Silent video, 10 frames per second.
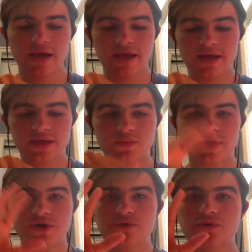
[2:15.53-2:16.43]
is
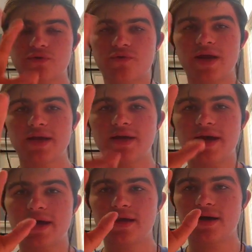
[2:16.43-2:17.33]
when you create
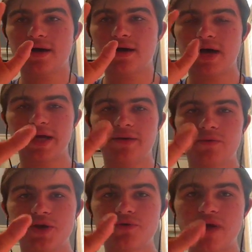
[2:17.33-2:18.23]
a item,
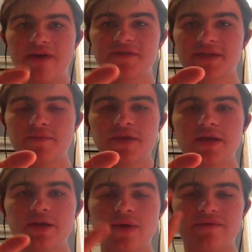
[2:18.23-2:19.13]
when you craft
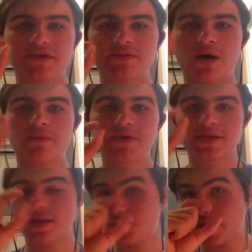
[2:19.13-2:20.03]
something, you have a small
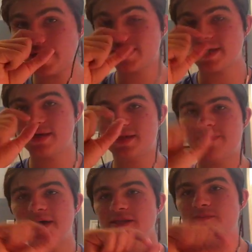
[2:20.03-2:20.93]
% chance, and it
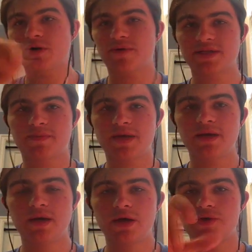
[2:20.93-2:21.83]
depends per
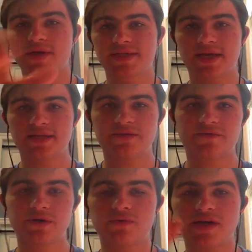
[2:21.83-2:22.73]
recipe. You can set different